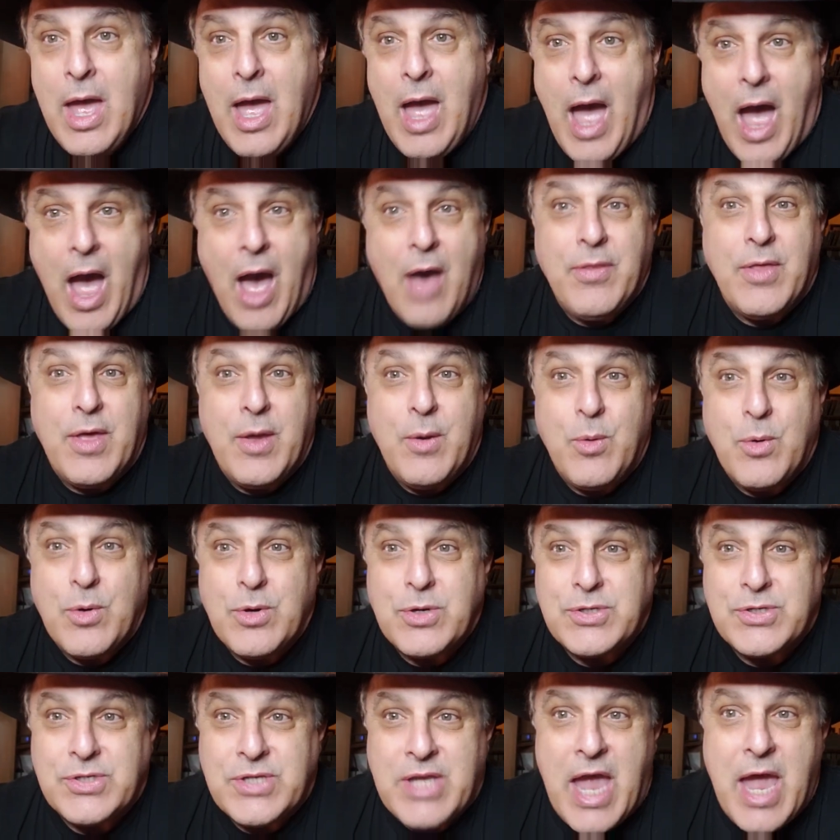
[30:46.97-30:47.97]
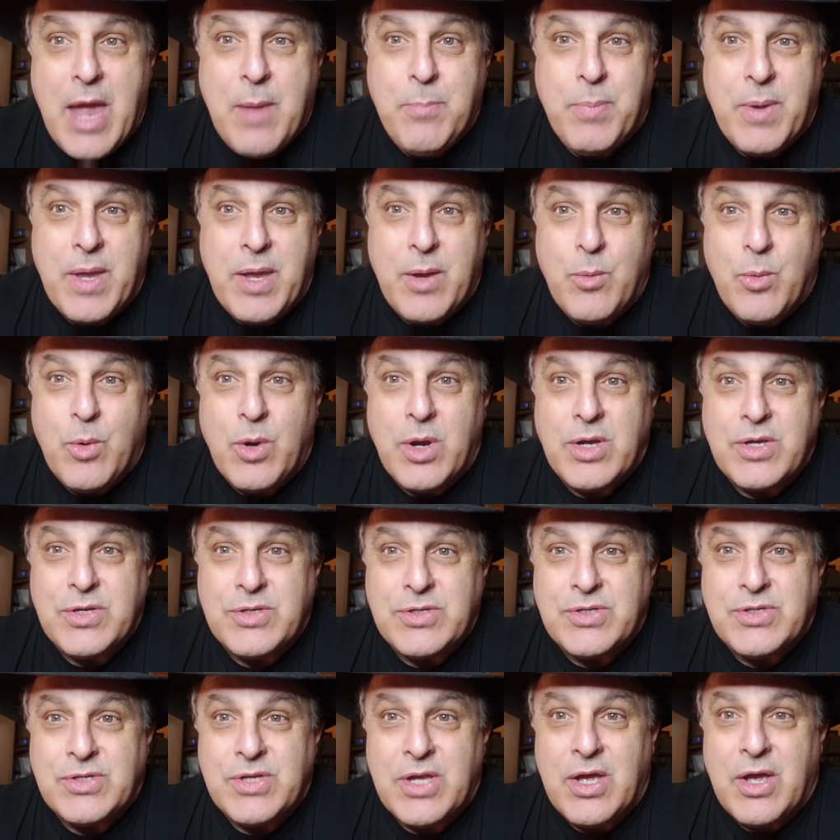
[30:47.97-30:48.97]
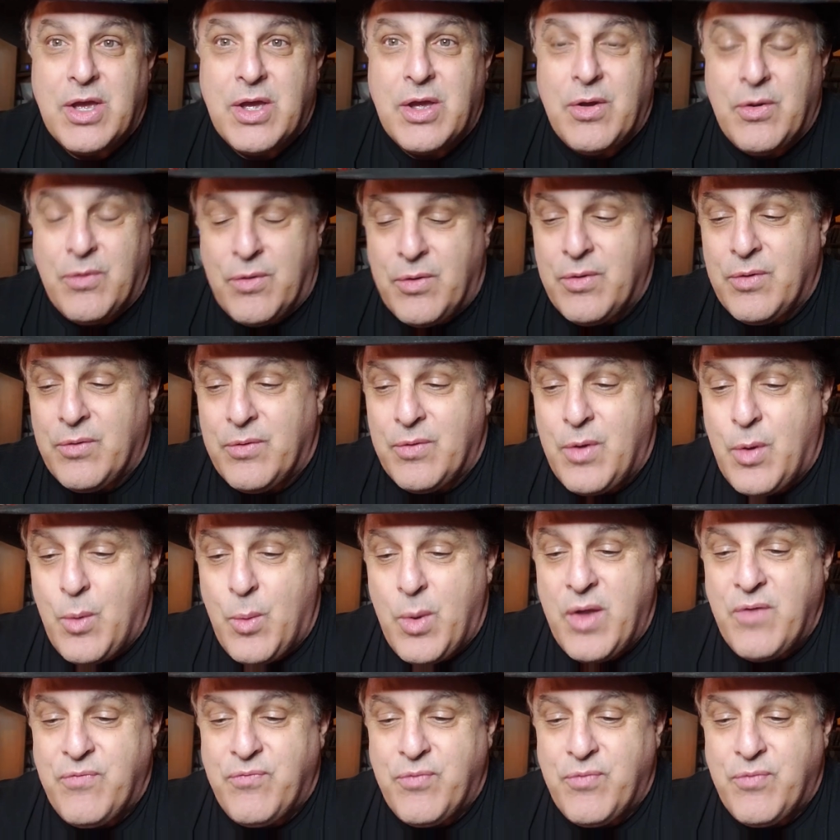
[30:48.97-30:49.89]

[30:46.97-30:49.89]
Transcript: how they were escaping was away